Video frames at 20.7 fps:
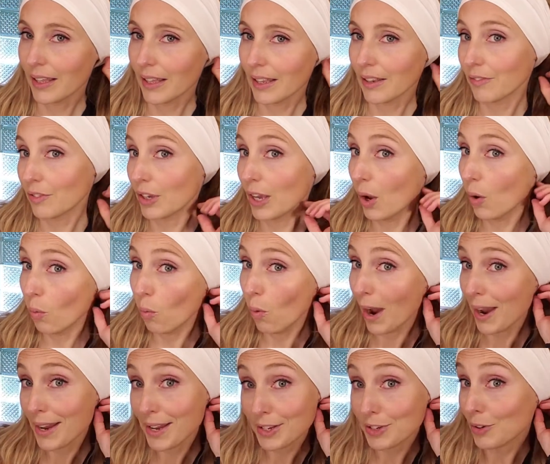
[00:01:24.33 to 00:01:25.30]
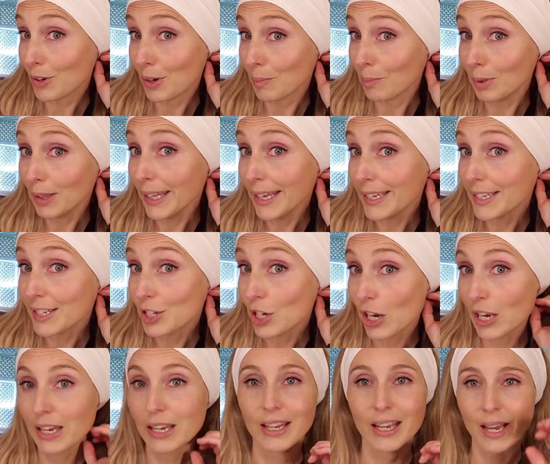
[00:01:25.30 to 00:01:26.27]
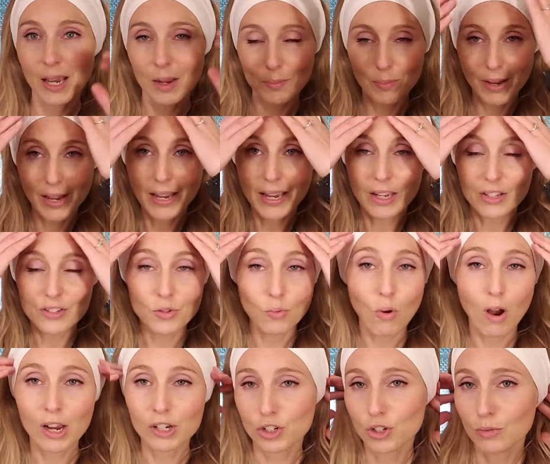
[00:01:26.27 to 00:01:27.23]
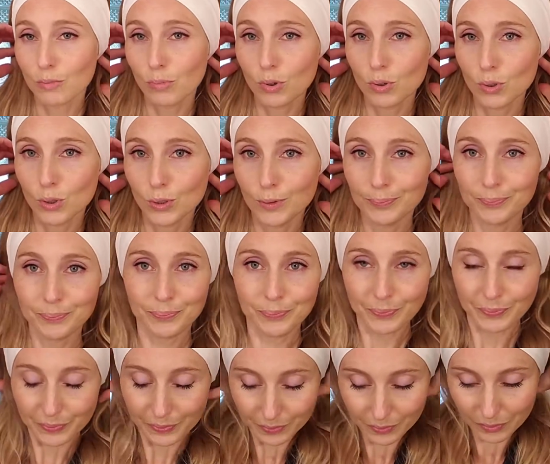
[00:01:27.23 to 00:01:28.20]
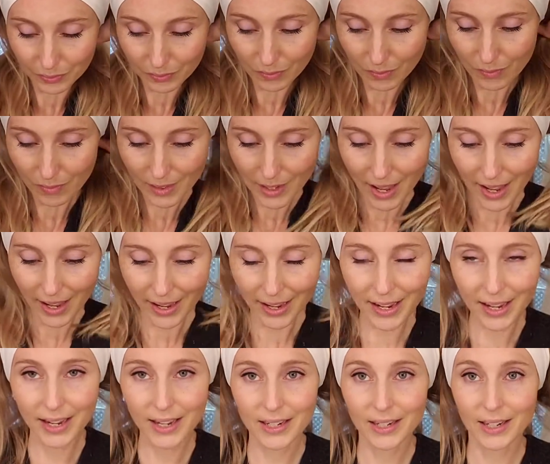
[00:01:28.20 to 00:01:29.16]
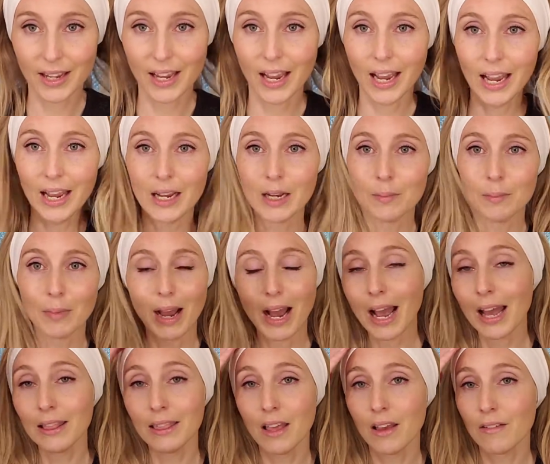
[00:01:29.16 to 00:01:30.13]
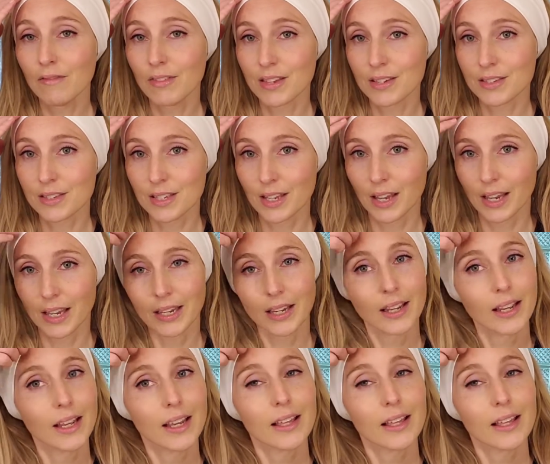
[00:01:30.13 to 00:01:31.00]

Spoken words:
if you get white, you could bleach it, but it's washable. And I love this thing.